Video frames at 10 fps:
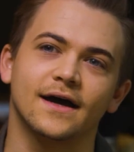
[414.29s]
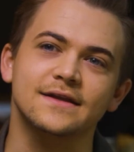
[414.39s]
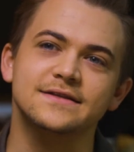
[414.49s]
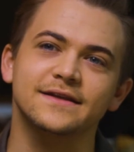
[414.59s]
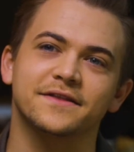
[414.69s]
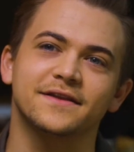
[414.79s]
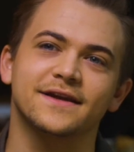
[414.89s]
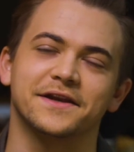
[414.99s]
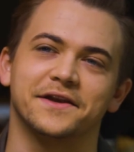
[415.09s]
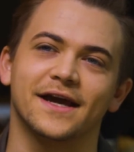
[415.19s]
Honestly, I
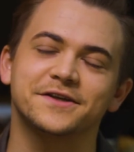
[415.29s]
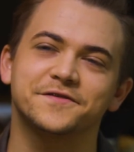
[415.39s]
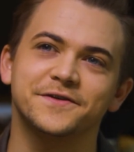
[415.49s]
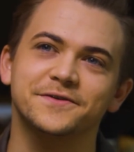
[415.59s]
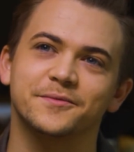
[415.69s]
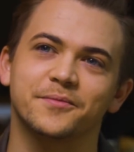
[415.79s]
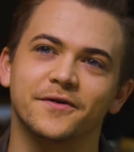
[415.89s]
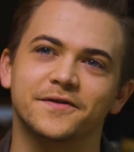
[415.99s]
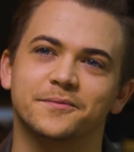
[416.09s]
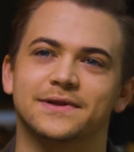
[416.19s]
think in Nashville, the
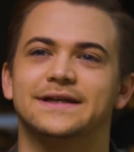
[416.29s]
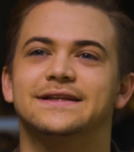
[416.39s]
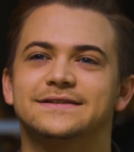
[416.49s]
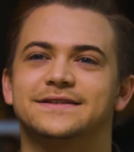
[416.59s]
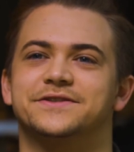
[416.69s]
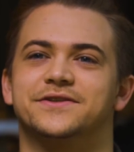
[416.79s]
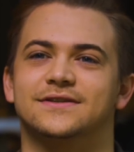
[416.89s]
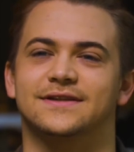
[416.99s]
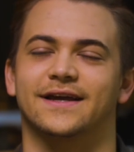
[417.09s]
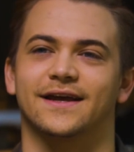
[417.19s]
perfect playlist is
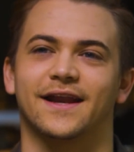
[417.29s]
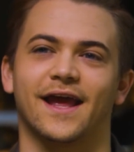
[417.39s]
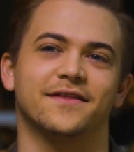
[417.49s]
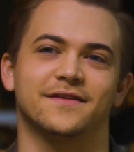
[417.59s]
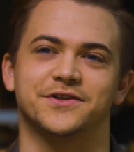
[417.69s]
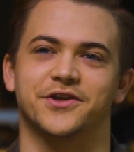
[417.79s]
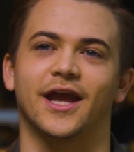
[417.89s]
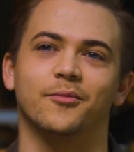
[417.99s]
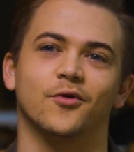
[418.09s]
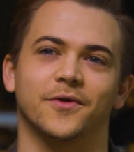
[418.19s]
just like an 1/8-inch
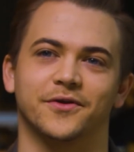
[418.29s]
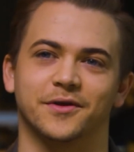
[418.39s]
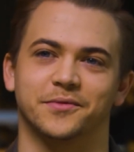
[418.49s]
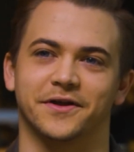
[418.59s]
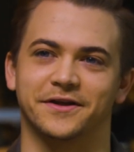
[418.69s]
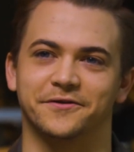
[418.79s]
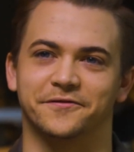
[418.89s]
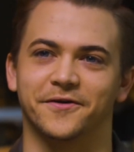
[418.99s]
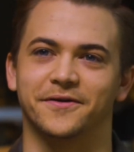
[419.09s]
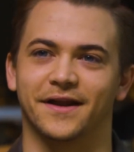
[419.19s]
cable where you can plug in your
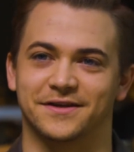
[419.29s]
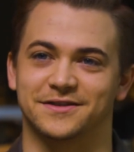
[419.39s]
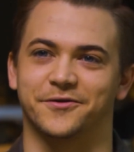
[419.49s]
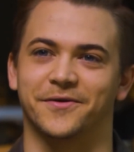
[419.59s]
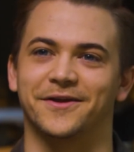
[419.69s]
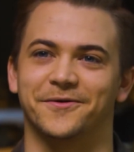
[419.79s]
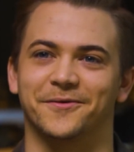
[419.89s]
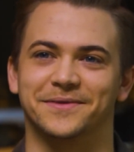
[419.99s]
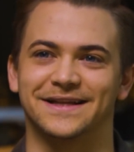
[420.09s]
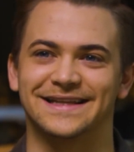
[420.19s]
phone and actually create your
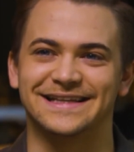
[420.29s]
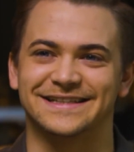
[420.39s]
own playlist.